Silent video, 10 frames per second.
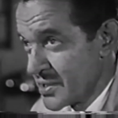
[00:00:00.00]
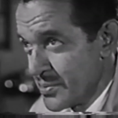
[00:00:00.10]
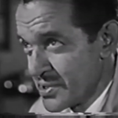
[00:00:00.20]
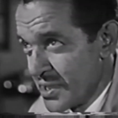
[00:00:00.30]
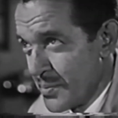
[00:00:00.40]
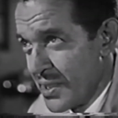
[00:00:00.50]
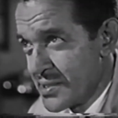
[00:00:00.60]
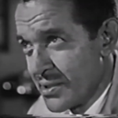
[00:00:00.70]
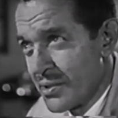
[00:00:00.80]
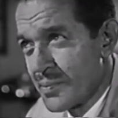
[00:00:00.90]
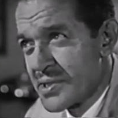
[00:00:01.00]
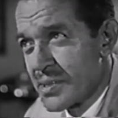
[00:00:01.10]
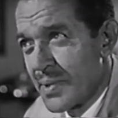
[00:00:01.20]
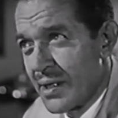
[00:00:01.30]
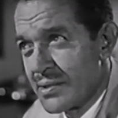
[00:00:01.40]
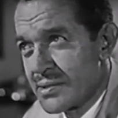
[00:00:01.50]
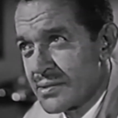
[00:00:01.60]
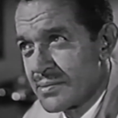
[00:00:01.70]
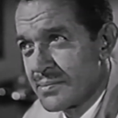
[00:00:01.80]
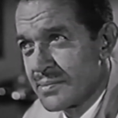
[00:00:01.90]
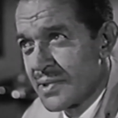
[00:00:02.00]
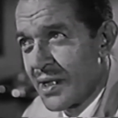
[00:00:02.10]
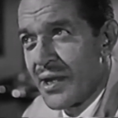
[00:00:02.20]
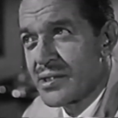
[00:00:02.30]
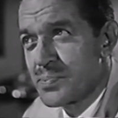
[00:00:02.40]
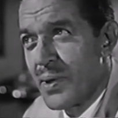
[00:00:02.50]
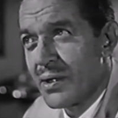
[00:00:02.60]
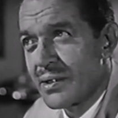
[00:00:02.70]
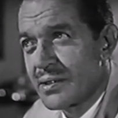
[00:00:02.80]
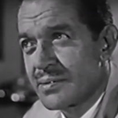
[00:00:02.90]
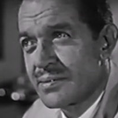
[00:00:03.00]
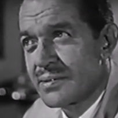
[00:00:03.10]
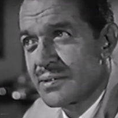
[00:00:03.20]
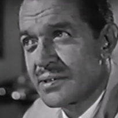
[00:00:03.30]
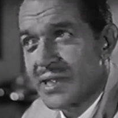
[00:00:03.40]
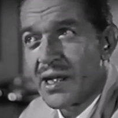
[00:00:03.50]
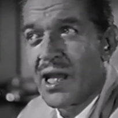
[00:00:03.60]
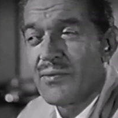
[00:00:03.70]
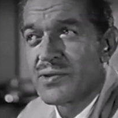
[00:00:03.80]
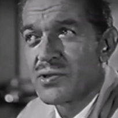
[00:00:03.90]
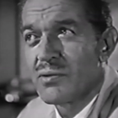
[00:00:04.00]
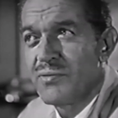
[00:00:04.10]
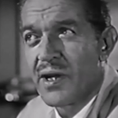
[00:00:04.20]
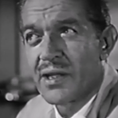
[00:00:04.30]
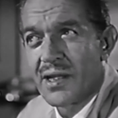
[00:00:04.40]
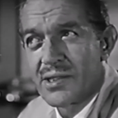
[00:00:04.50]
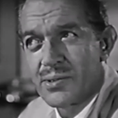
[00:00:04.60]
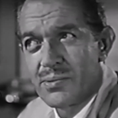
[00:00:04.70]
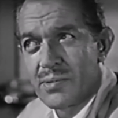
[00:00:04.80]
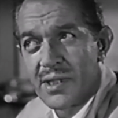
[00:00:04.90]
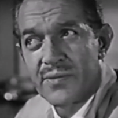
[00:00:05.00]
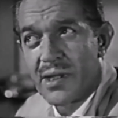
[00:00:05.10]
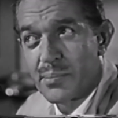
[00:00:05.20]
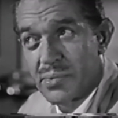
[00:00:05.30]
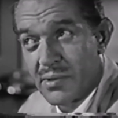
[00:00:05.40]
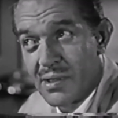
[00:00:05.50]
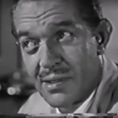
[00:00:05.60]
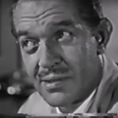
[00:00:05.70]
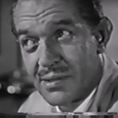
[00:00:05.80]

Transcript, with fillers: well, she was an amazing girl, Mr. Maris. A lot of spunk. Said life was no fun unless you lived it up to the